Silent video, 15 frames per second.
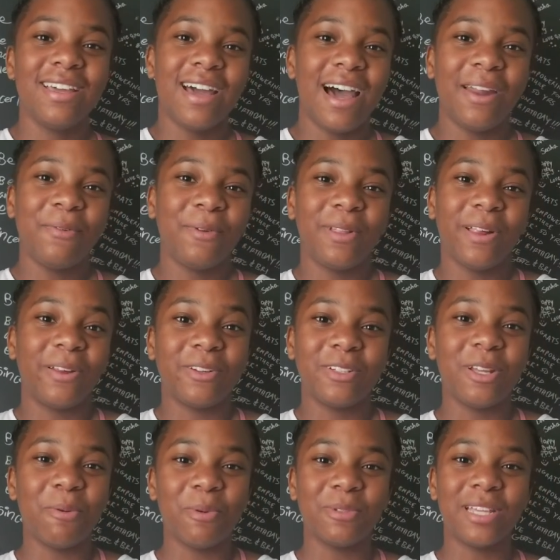i didn't really
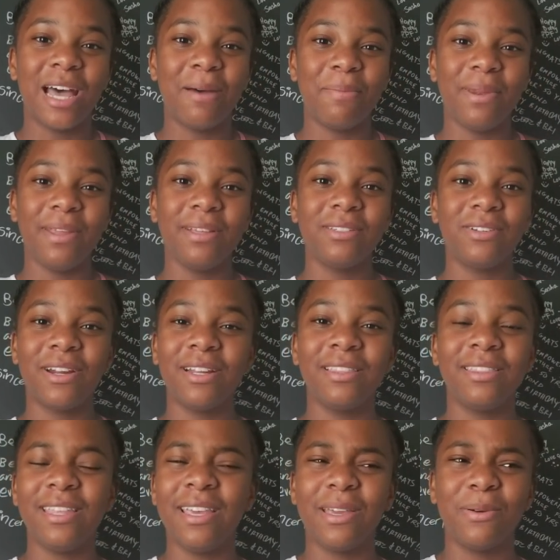understand what was happening so i didn't
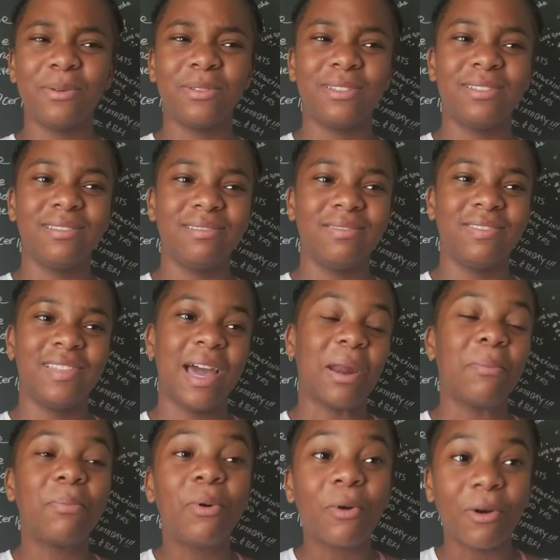think it was that
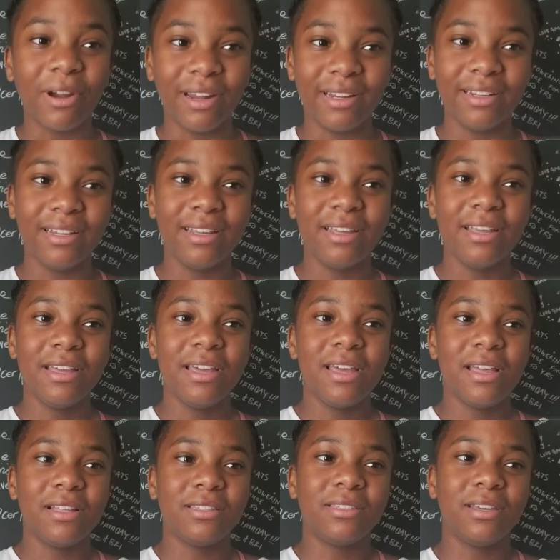important
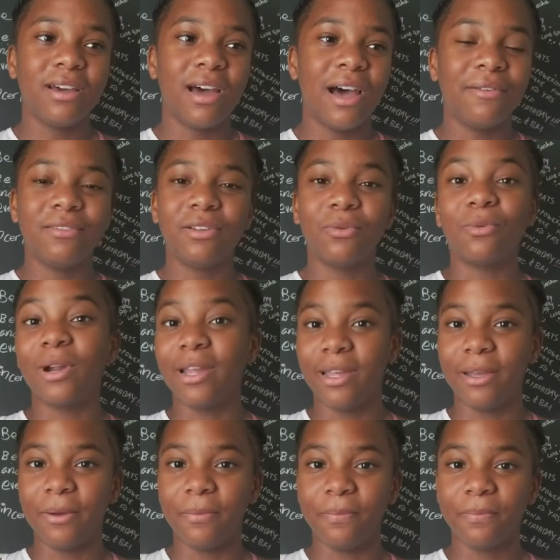to have to write
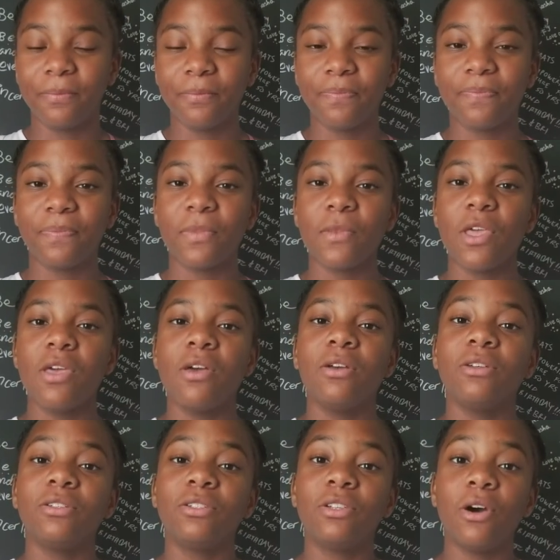him
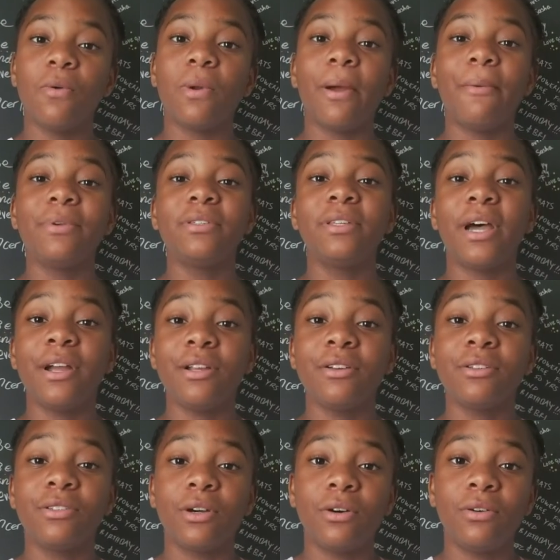so when i was nine
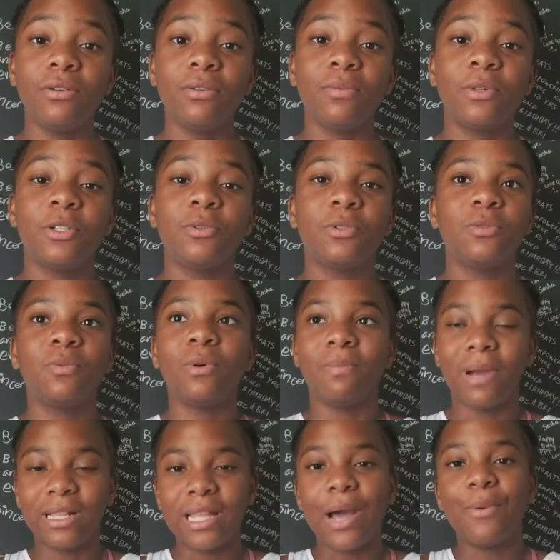years old which was when
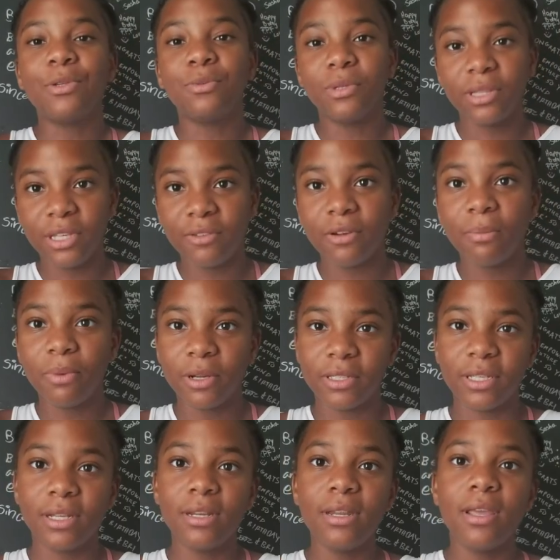my dad was released from
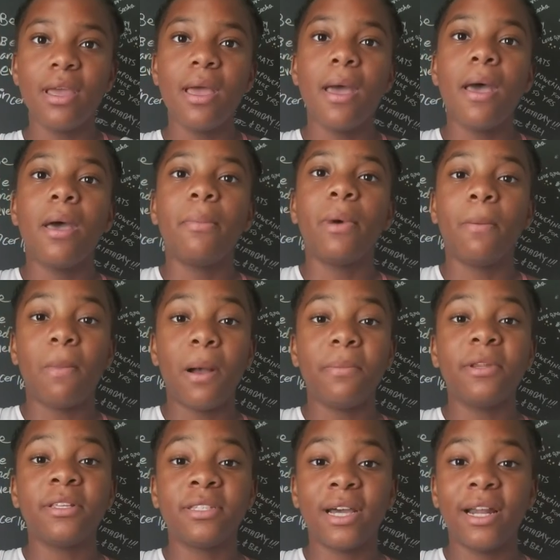prison my mom
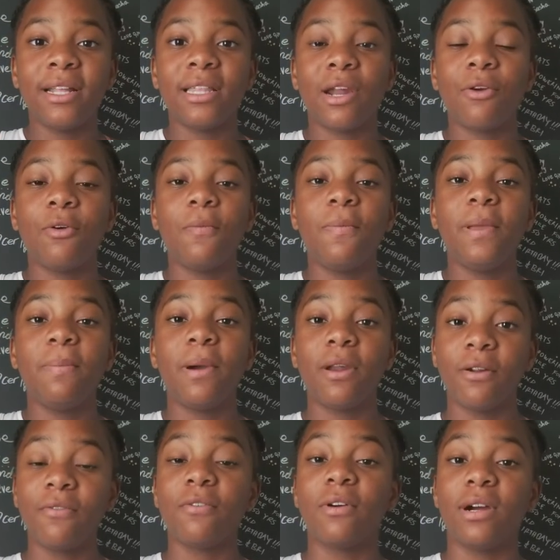decided that it would be
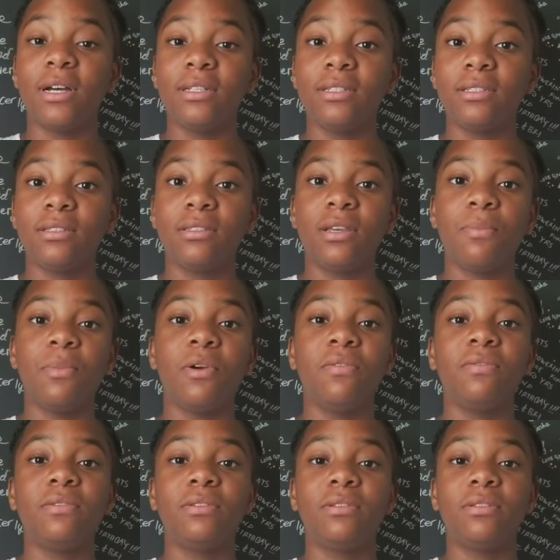better for us to move
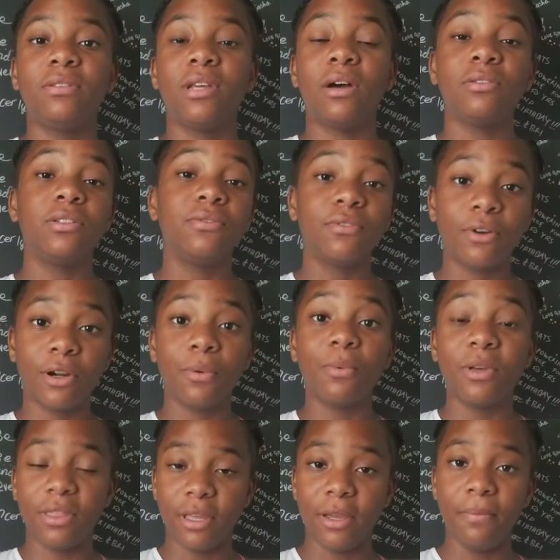down to Florida
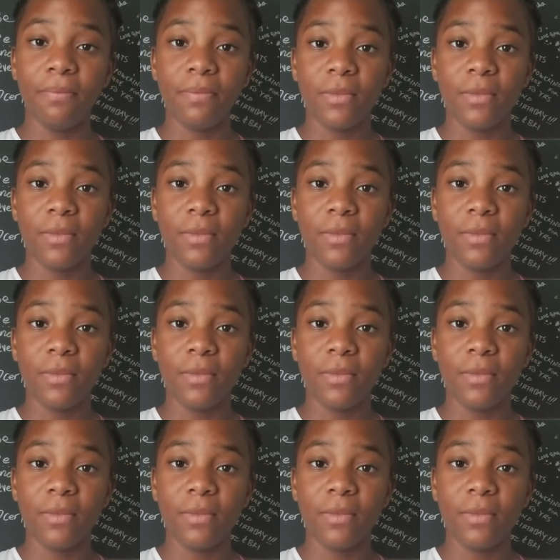with him.